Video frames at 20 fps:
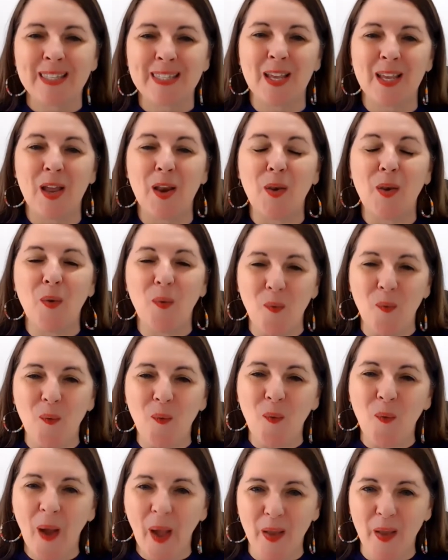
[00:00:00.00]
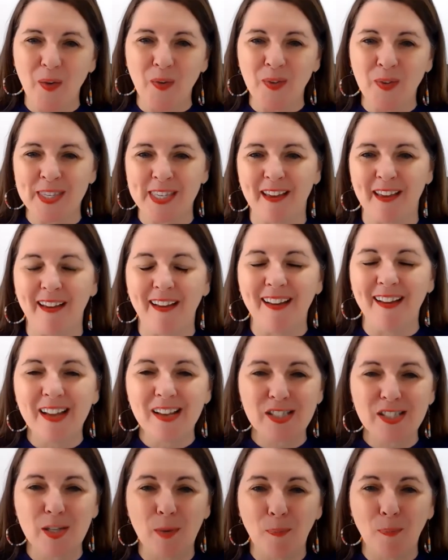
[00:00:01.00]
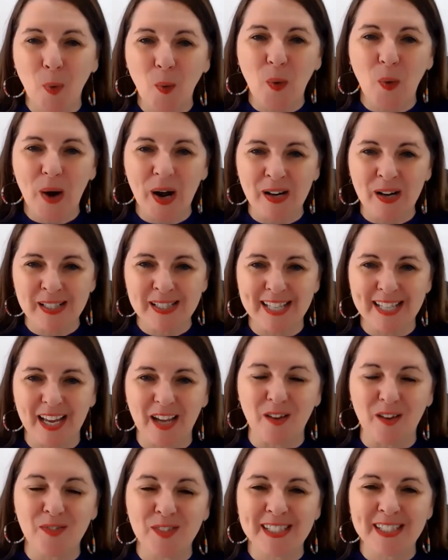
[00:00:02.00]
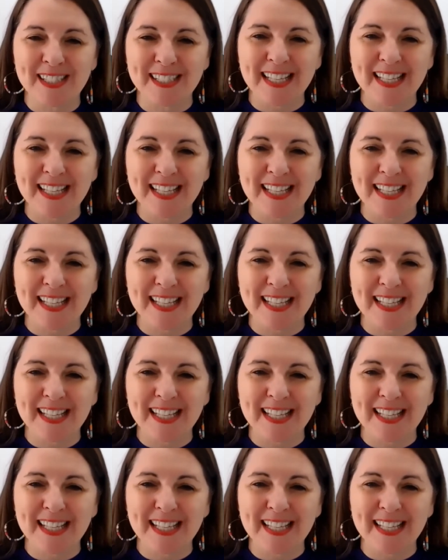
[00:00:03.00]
to know how to support ourselves